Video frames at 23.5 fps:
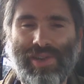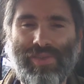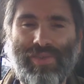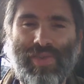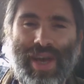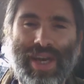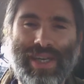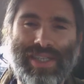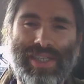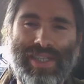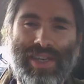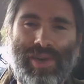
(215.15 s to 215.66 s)
In
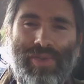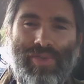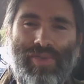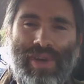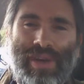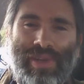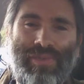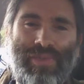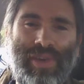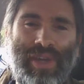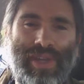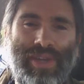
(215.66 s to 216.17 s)
fact, I don't
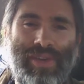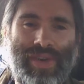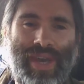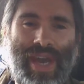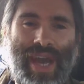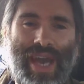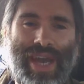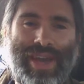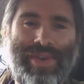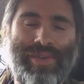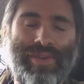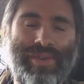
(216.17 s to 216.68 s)
really think you
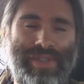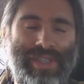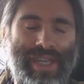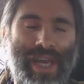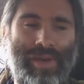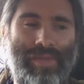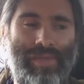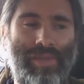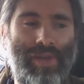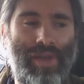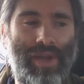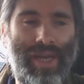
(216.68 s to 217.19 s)
can
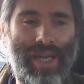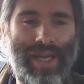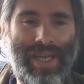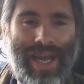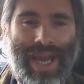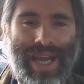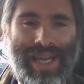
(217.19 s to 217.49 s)
definitely